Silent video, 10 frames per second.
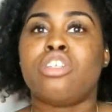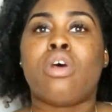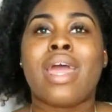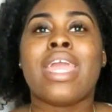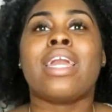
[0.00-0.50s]

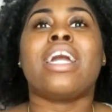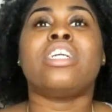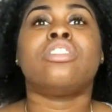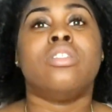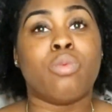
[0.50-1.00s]
try and
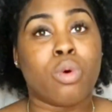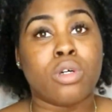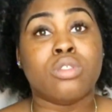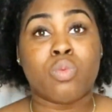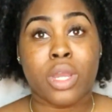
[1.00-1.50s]
catch the
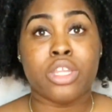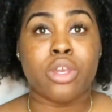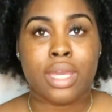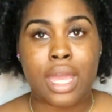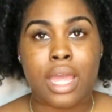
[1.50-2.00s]
word when
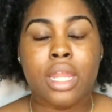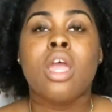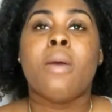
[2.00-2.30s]
you can,